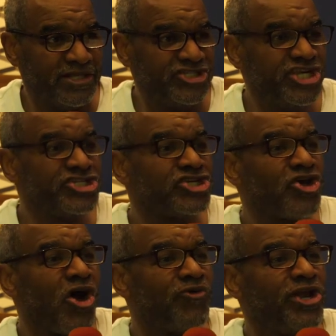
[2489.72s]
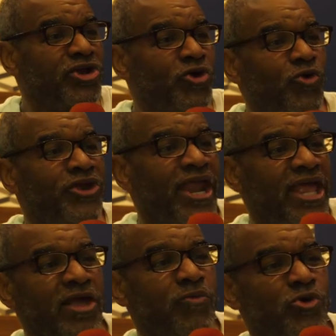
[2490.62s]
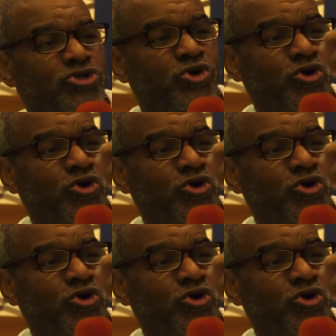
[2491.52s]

Jesus already knew that he was